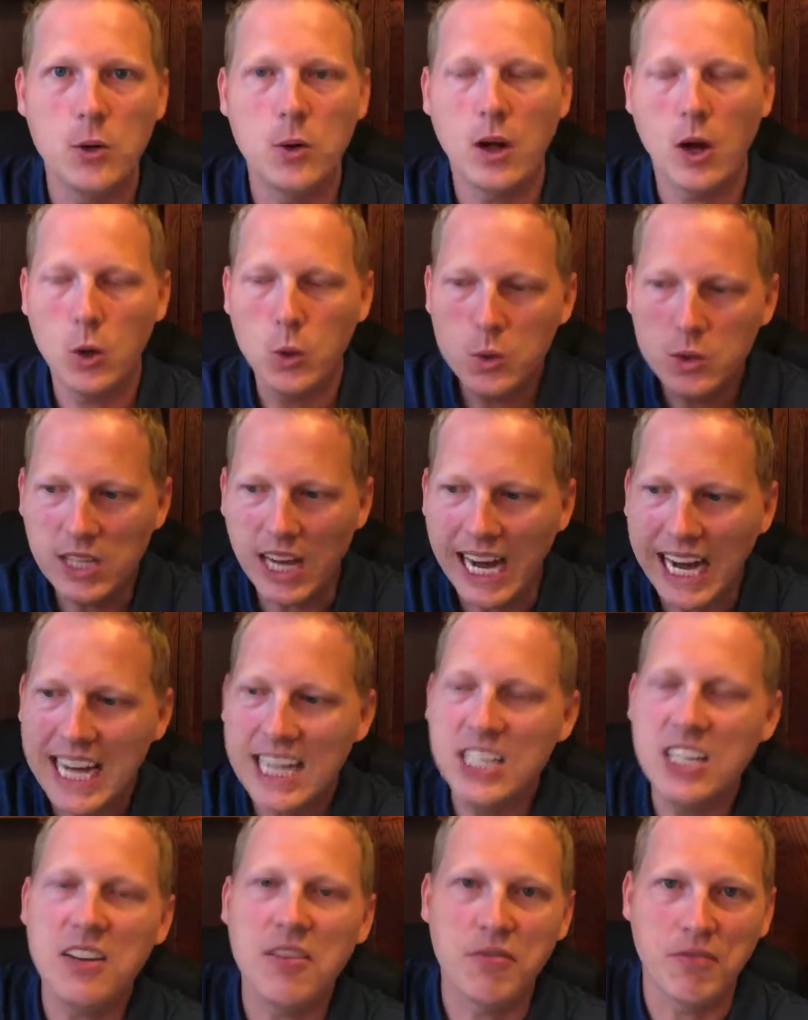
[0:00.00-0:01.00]
Who's
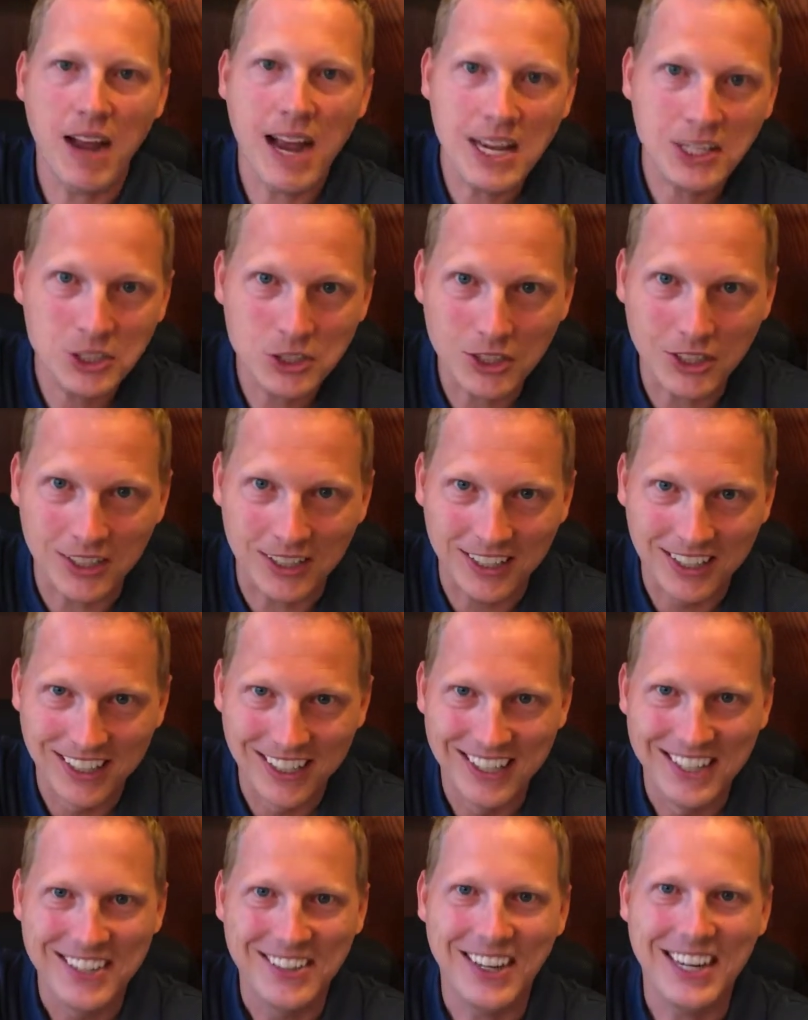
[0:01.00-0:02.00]
aging faster,
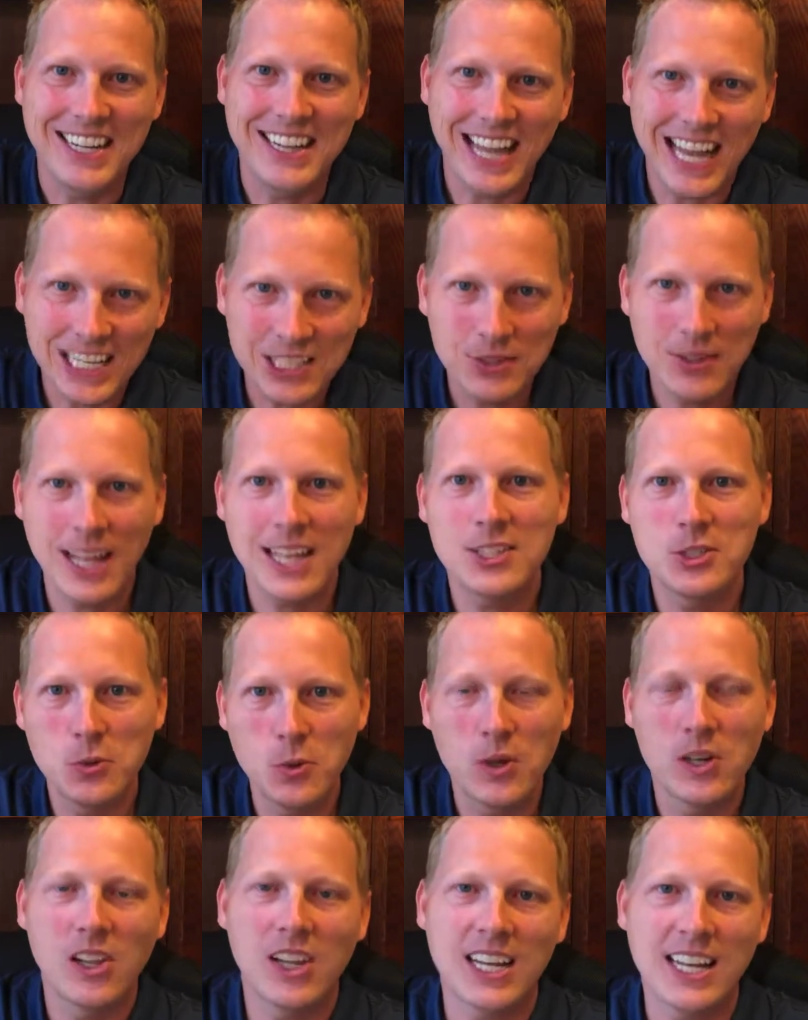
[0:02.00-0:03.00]
right? That's who
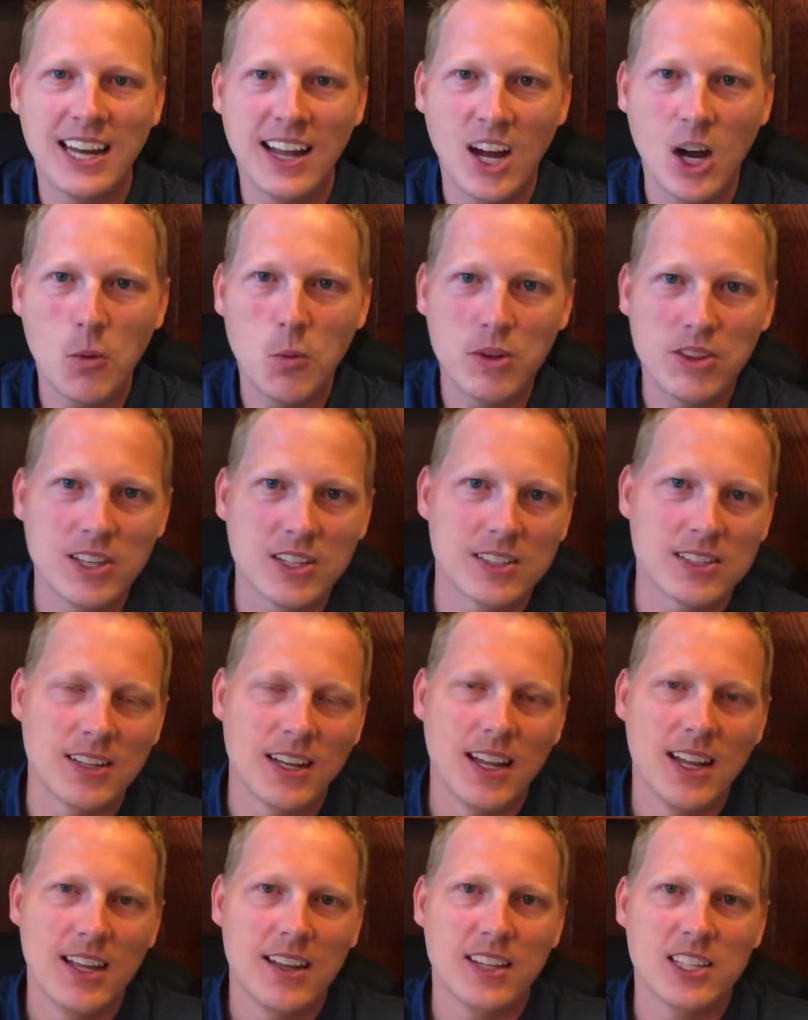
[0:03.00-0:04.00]
we're looking to help with this
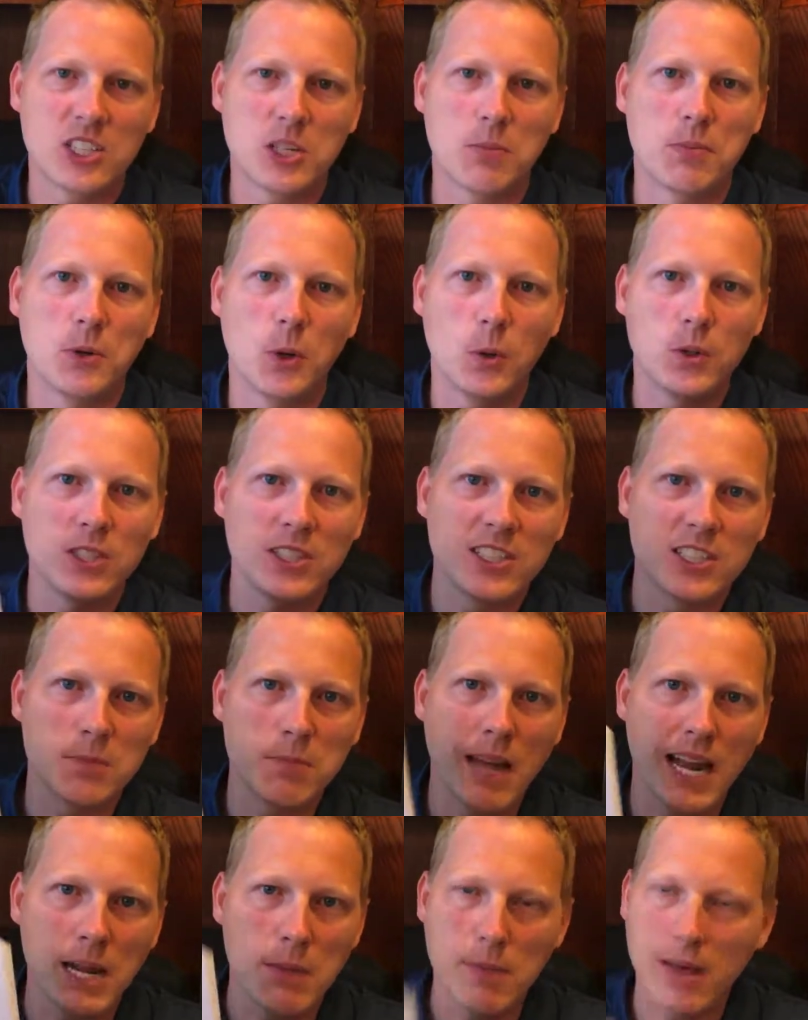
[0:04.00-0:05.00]
approach, and this
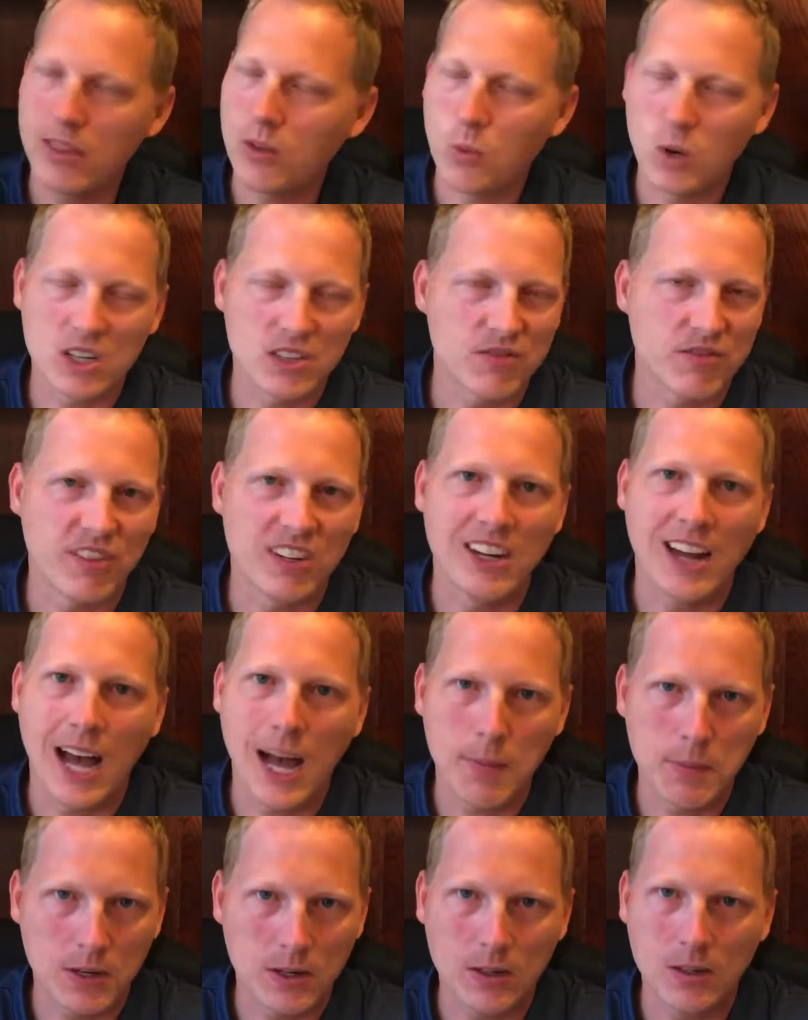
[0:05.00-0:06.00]
Manny Method works
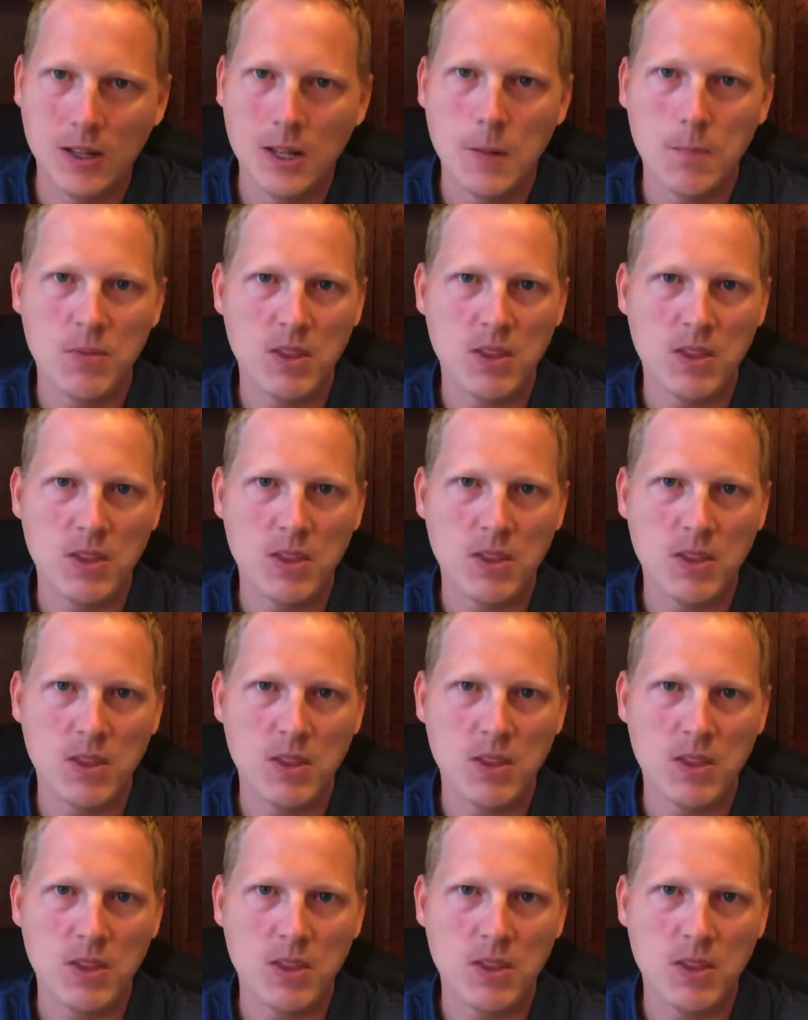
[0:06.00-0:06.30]
phenomenal.